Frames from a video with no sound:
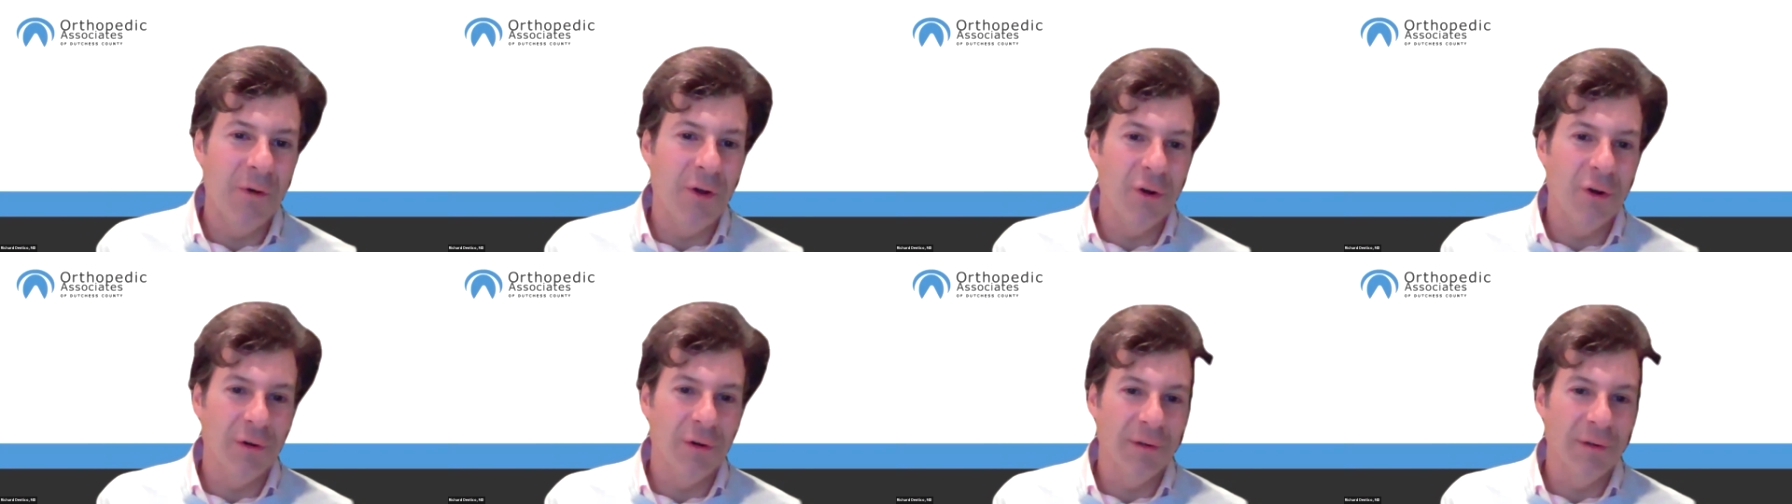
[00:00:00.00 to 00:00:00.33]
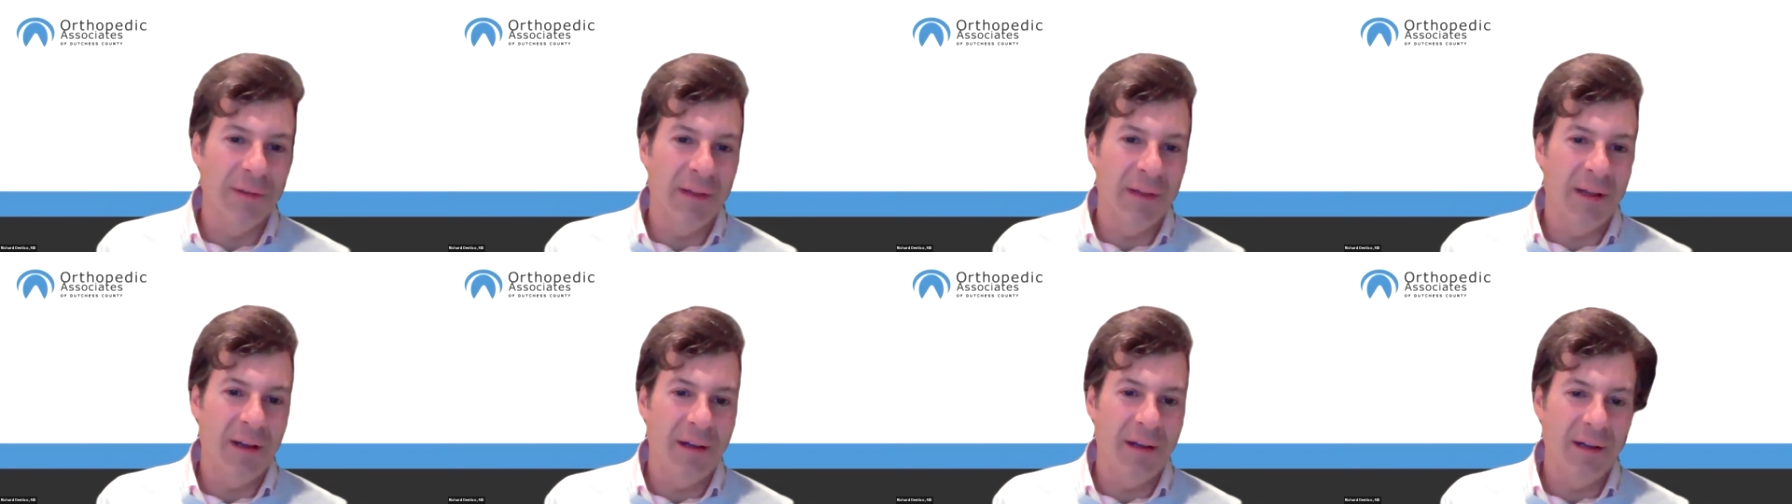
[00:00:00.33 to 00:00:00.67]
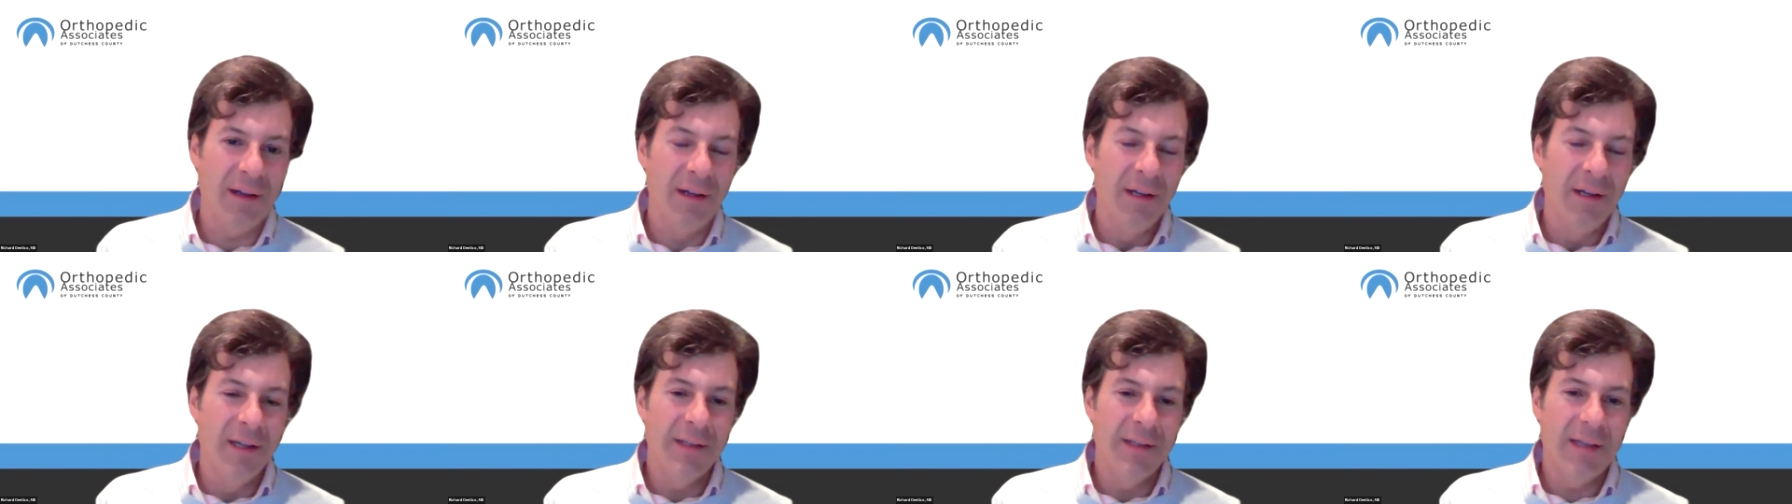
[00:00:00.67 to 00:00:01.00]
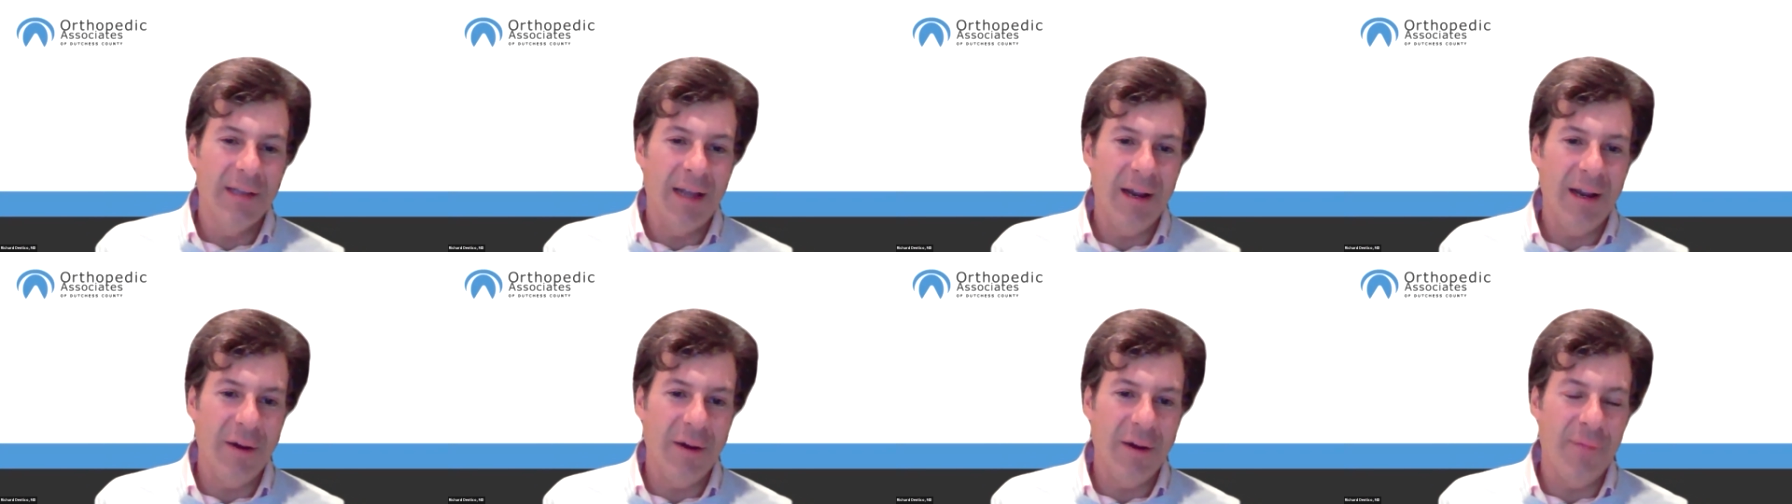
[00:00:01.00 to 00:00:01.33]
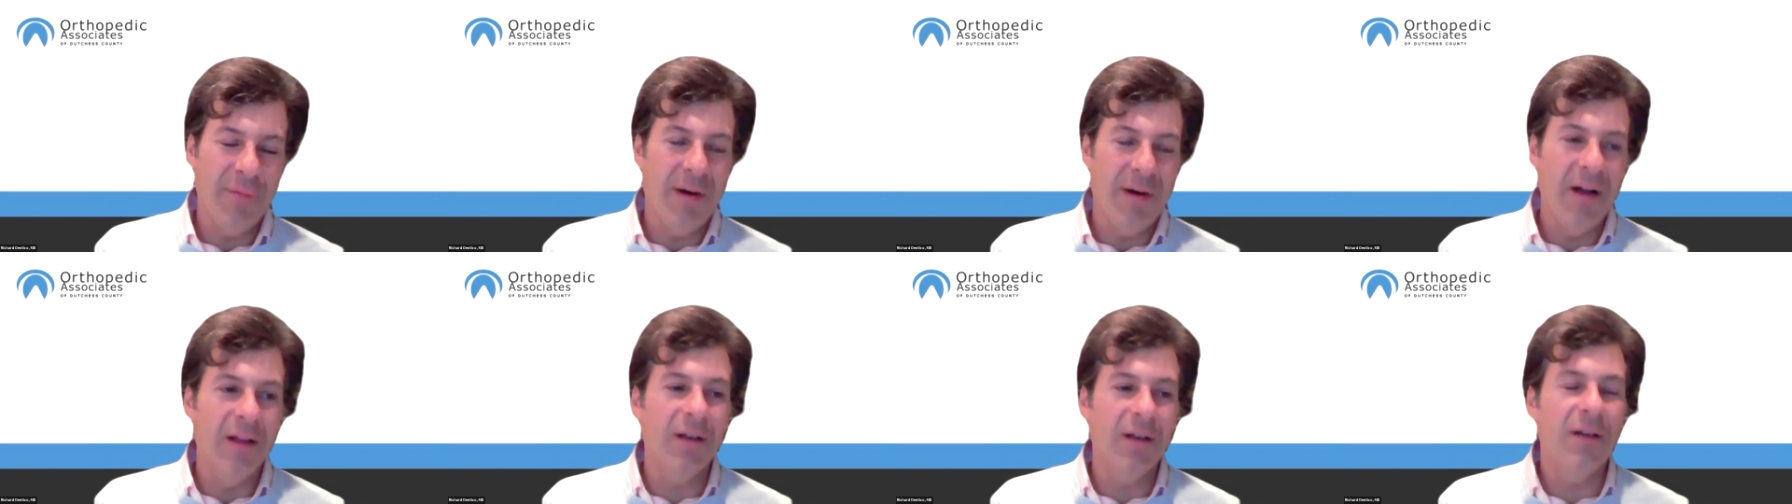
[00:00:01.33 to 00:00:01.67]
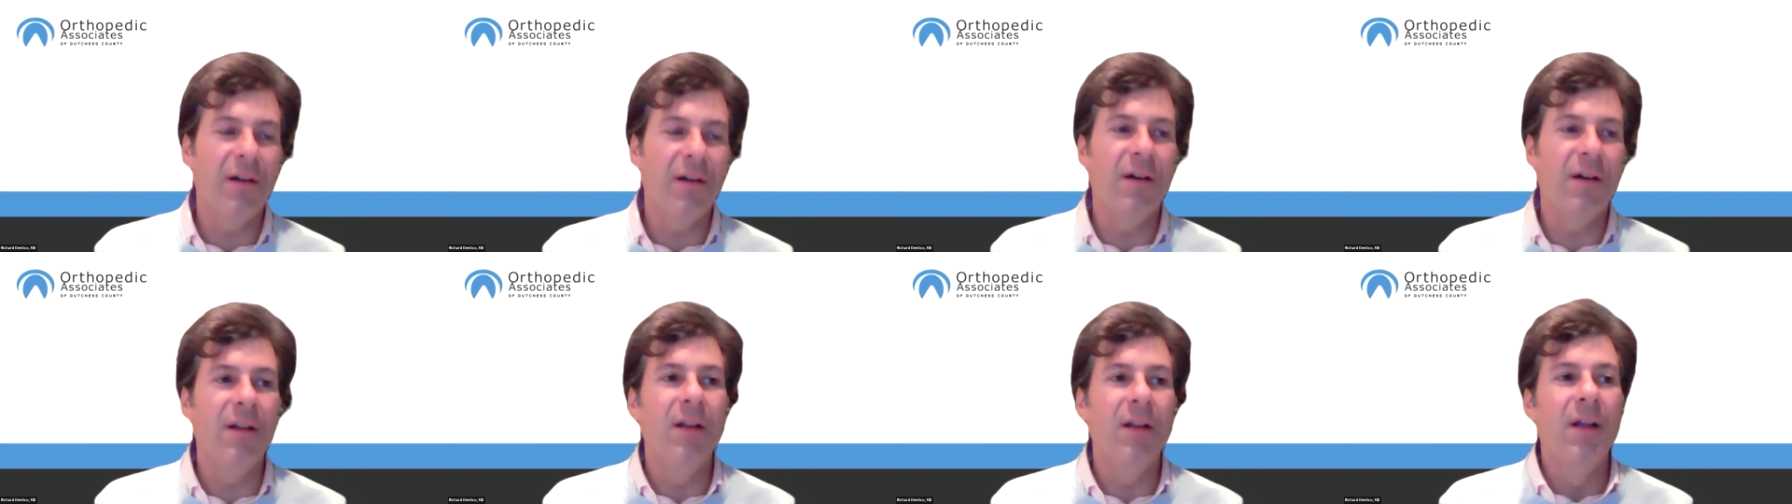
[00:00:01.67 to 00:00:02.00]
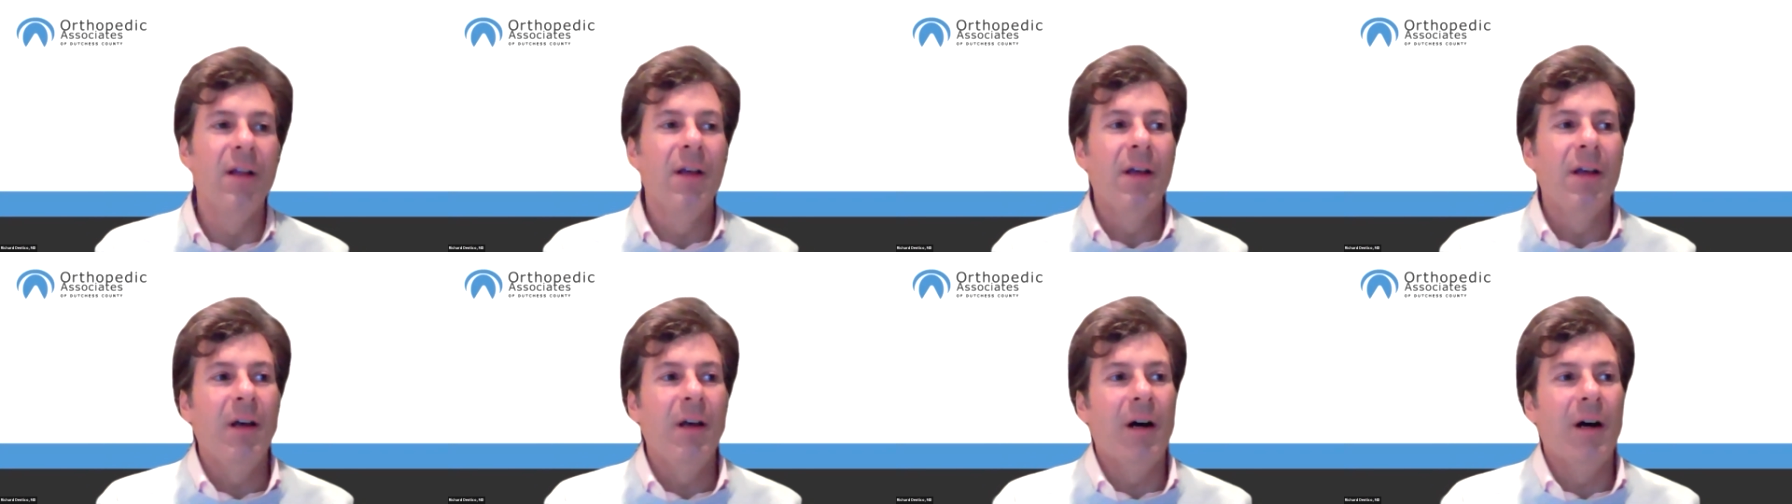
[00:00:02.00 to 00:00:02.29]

hurt the hair follicle.